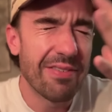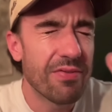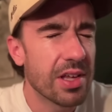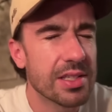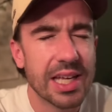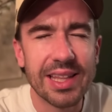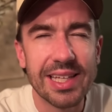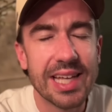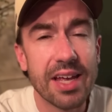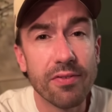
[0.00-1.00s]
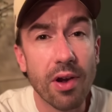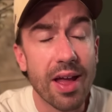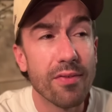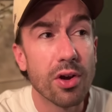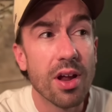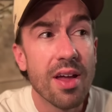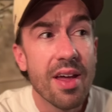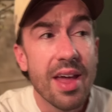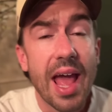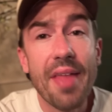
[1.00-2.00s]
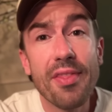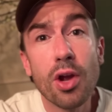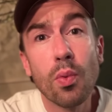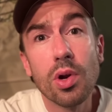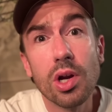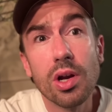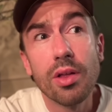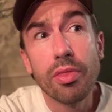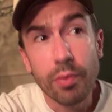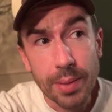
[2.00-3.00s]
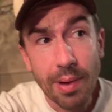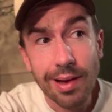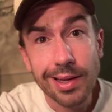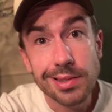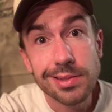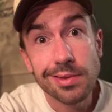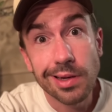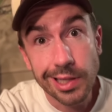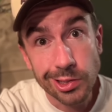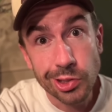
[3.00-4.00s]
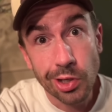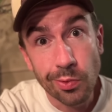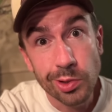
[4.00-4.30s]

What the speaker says: feels like they take forever. And there were 3 pockets on each coat,